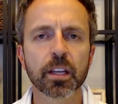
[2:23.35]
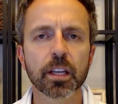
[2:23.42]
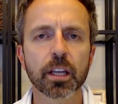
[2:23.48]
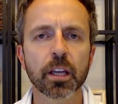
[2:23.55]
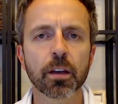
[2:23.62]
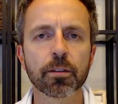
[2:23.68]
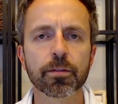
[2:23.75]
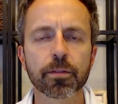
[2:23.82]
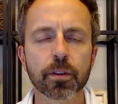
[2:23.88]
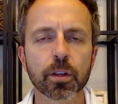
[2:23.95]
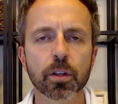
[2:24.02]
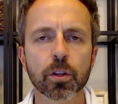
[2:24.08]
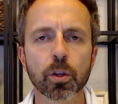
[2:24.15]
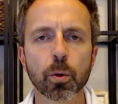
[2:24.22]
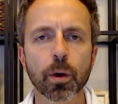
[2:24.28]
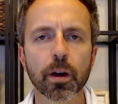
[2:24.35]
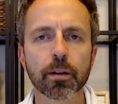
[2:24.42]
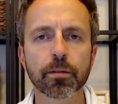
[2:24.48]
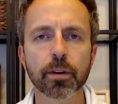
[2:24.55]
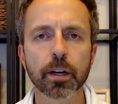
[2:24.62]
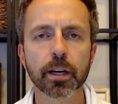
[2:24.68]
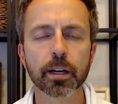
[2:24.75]
if you have
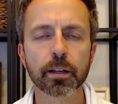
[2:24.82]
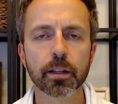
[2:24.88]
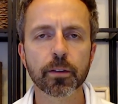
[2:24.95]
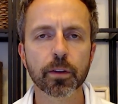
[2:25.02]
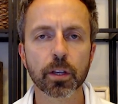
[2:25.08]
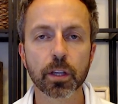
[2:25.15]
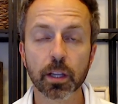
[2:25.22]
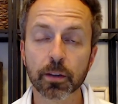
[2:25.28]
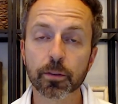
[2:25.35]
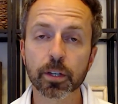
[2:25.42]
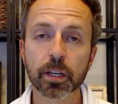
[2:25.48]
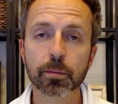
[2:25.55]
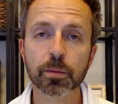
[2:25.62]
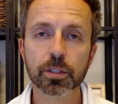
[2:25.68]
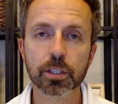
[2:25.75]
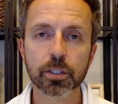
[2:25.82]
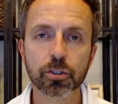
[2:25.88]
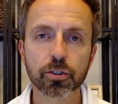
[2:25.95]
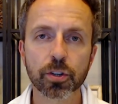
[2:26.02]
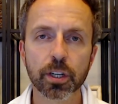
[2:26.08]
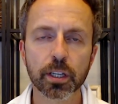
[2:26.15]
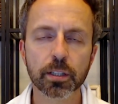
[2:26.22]
if your gum disease
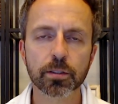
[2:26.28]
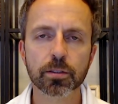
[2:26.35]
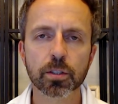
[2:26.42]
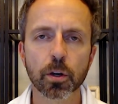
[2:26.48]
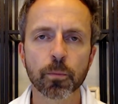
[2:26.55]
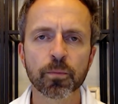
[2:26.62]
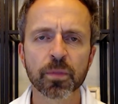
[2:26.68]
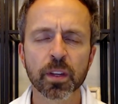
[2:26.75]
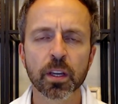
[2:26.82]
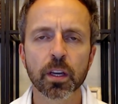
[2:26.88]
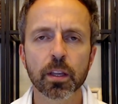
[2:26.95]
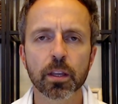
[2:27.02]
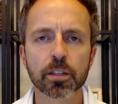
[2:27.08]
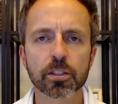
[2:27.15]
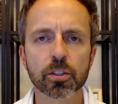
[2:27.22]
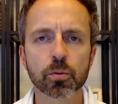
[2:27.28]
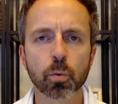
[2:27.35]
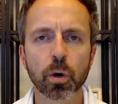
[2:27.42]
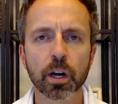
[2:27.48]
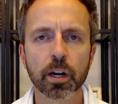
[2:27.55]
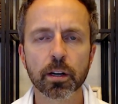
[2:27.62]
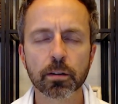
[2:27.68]
treated. So this is
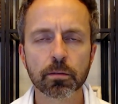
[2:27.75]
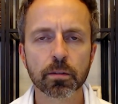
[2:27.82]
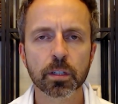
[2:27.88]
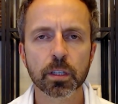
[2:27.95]
where